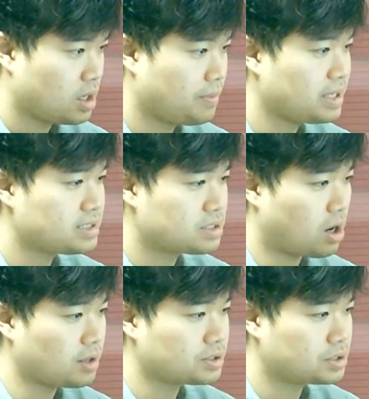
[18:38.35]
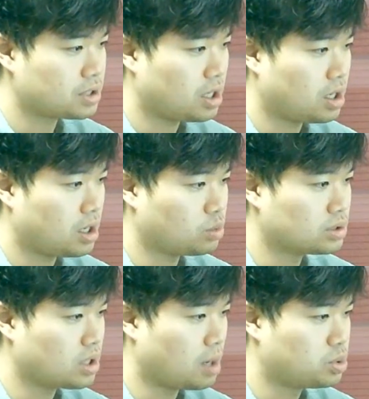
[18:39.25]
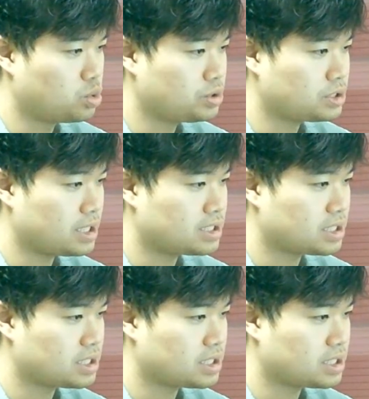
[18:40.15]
And many stocks will appreciate